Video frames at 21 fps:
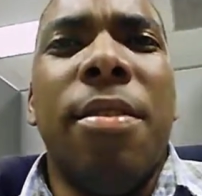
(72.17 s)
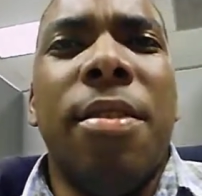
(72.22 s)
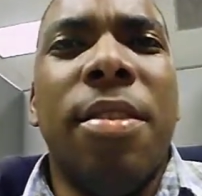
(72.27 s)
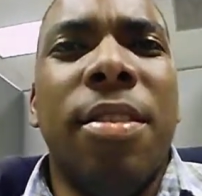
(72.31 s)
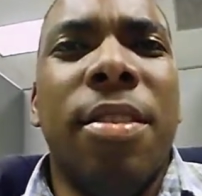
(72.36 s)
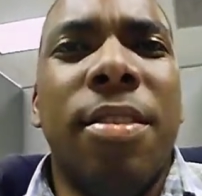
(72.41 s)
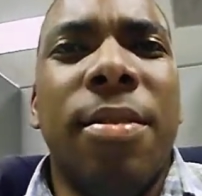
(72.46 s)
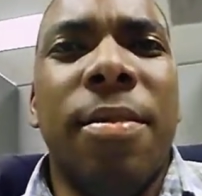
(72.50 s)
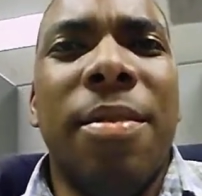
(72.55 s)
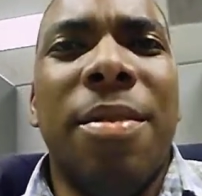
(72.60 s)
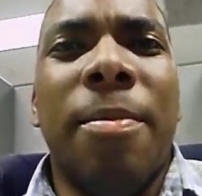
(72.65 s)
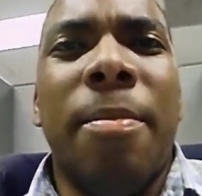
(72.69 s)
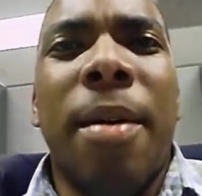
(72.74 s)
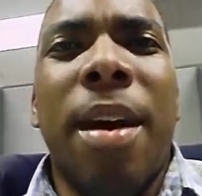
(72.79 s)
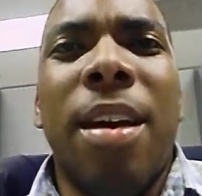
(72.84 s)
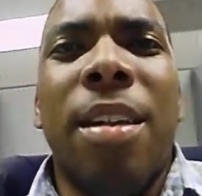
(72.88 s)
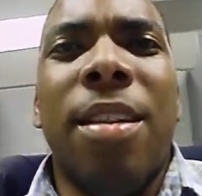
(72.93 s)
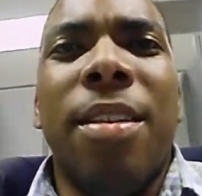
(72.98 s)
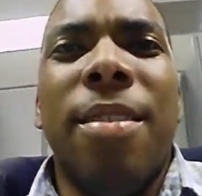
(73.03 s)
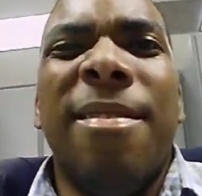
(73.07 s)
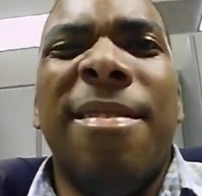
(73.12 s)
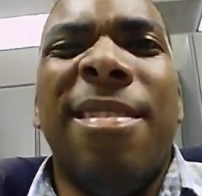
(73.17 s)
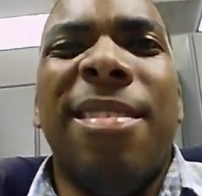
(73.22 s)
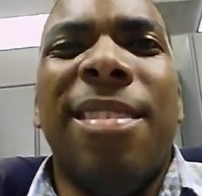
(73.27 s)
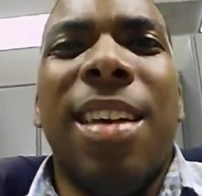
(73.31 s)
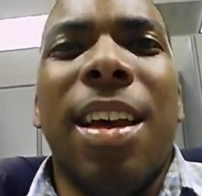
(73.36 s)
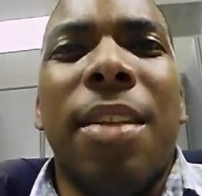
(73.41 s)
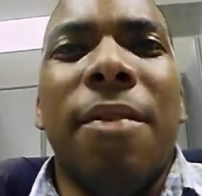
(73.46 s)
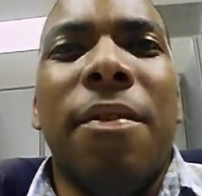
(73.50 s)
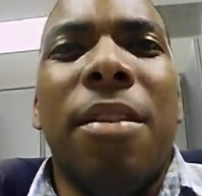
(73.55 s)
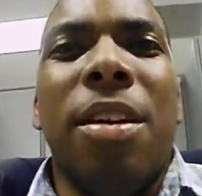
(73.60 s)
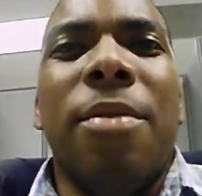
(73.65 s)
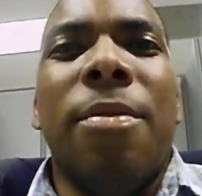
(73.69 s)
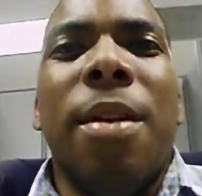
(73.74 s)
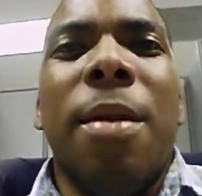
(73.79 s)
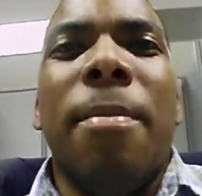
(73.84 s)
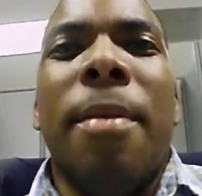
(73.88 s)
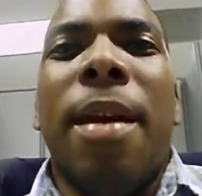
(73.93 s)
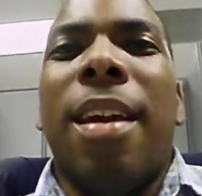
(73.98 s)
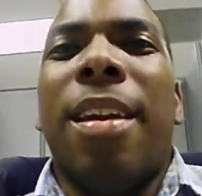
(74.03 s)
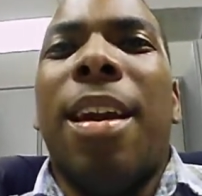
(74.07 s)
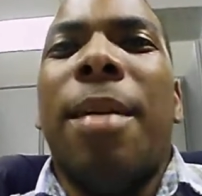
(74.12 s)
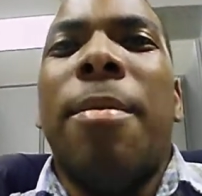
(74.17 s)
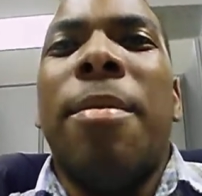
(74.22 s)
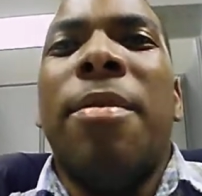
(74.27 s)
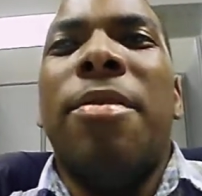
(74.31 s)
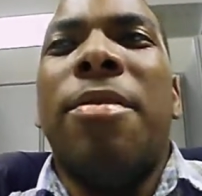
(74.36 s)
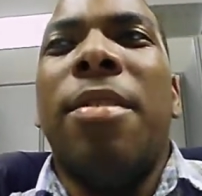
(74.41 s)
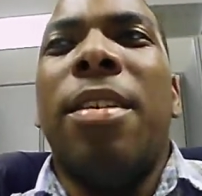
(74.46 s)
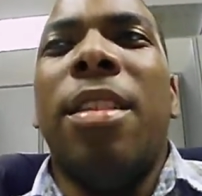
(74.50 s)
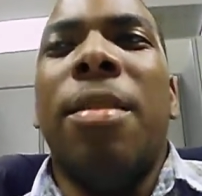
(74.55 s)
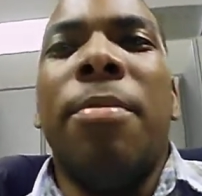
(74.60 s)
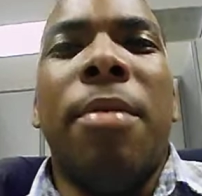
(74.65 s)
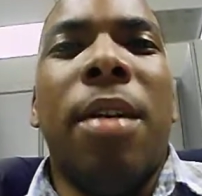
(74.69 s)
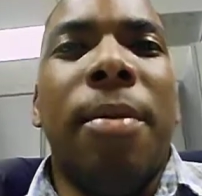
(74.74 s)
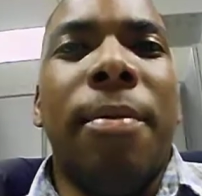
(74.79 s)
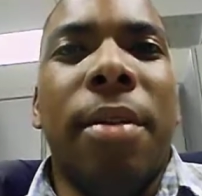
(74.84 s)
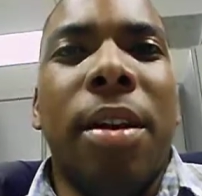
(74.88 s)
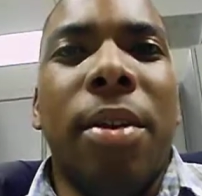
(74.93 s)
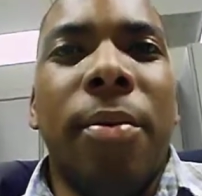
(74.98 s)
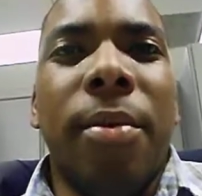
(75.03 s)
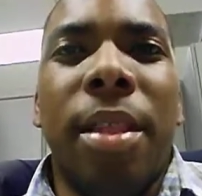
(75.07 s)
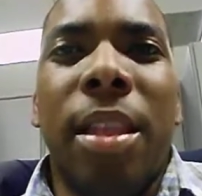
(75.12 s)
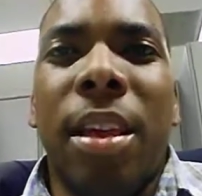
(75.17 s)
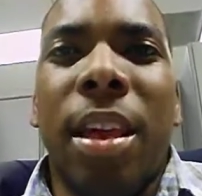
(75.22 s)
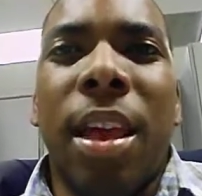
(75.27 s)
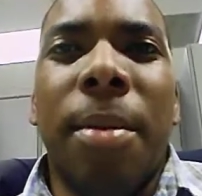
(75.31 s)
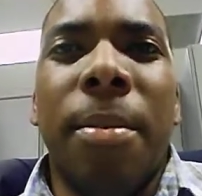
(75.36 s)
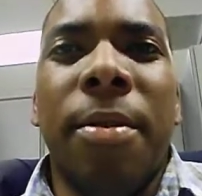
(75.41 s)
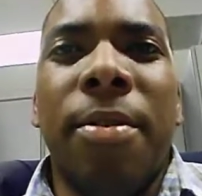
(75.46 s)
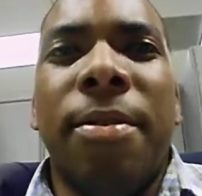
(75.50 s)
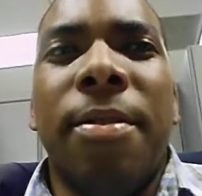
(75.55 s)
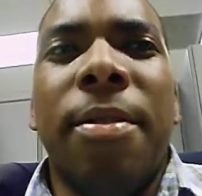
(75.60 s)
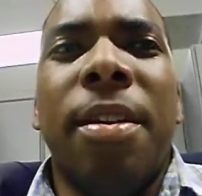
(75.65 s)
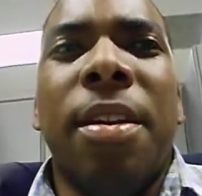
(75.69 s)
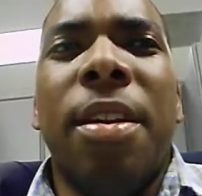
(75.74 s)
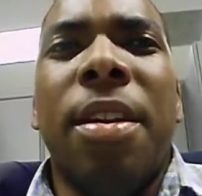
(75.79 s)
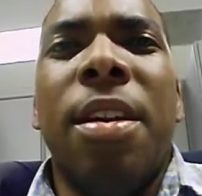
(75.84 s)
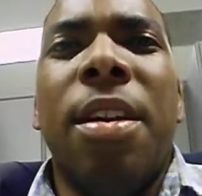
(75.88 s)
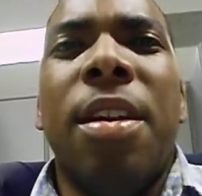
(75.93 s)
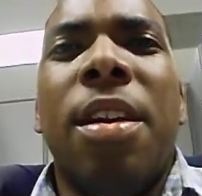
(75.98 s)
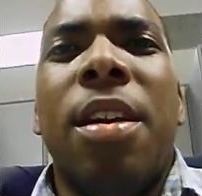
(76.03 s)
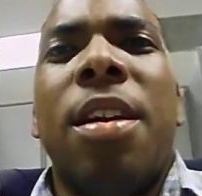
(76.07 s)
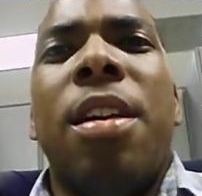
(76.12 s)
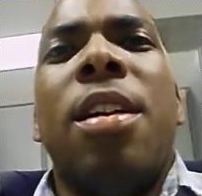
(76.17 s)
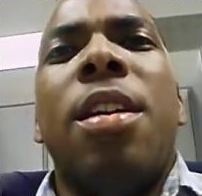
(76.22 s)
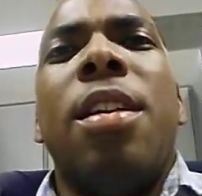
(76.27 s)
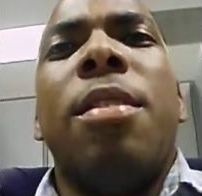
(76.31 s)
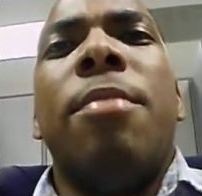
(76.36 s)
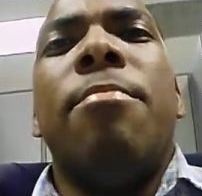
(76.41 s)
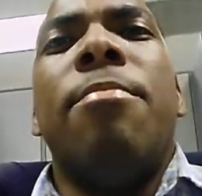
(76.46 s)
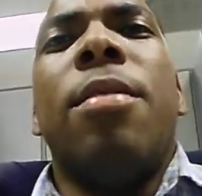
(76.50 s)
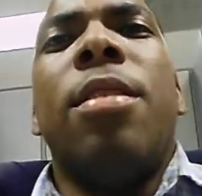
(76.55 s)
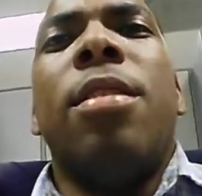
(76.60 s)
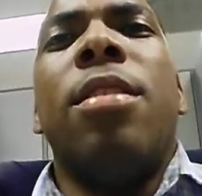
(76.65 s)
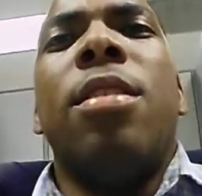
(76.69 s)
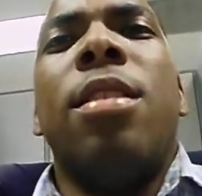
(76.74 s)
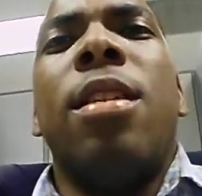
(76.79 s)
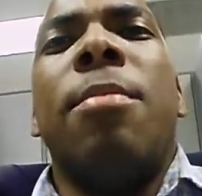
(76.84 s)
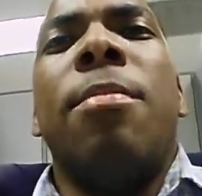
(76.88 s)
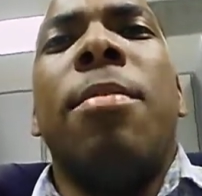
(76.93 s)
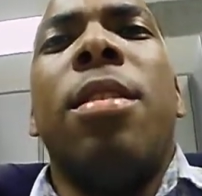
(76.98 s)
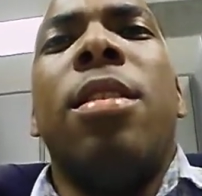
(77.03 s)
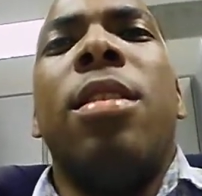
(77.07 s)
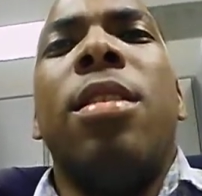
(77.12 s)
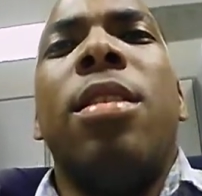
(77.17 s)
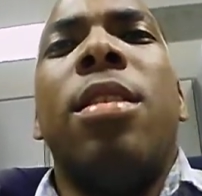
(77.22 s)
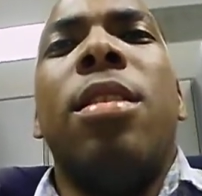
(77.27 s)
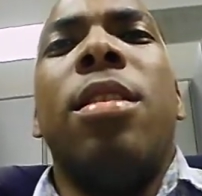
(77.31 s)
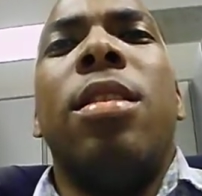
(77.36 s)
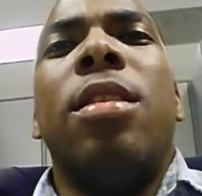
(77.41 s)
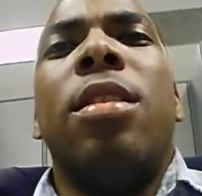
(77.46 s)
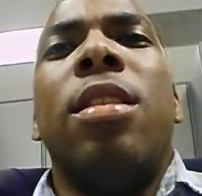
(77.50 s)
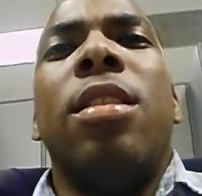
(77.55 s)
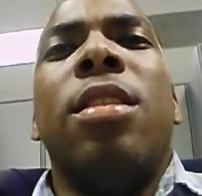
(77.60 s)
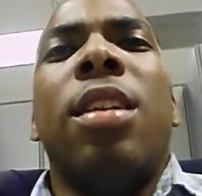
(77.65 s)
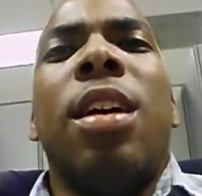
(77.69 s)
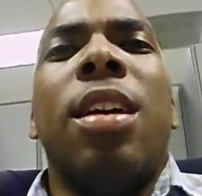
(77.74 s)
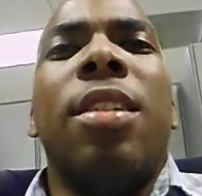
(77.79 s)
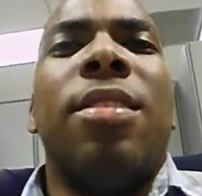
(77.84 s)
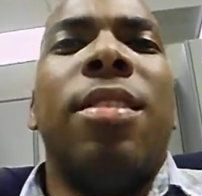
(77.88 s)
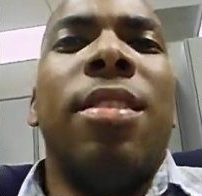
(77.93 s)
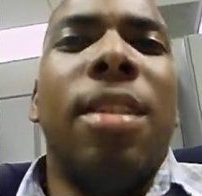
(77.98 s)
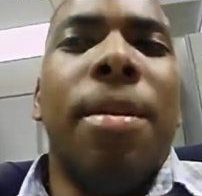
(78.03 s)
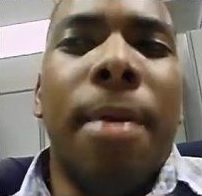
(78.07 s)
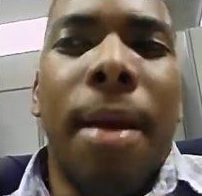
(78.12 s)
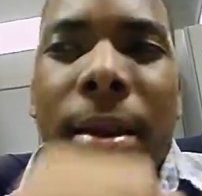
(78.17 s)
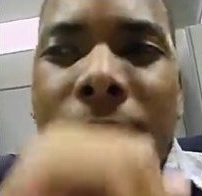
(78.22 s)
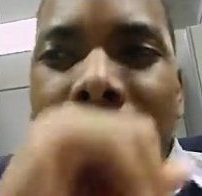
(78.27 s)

It was kind of all around bad game yesterday. They probably weren't going to win the game yesterday, but the Giants ended up having a